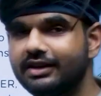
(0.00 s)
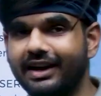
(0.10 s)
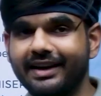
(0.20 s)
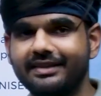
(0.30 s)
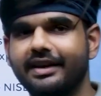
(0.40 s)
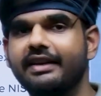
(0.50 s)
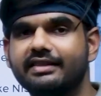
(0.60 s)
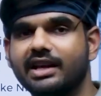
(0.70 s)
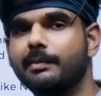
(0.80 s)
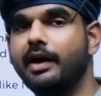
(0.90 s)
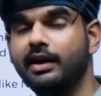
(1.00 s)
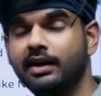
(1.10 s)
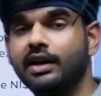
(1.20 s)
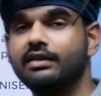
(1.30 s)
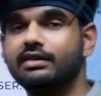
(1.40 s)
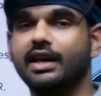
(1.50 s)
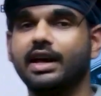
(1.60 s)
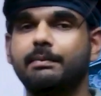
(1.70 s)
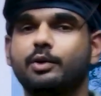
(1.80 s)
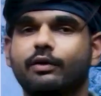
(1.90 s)
ISI, CMI,
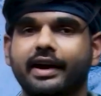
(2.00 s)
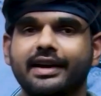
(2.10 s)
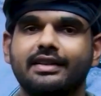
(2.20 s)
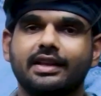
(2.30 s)
they provide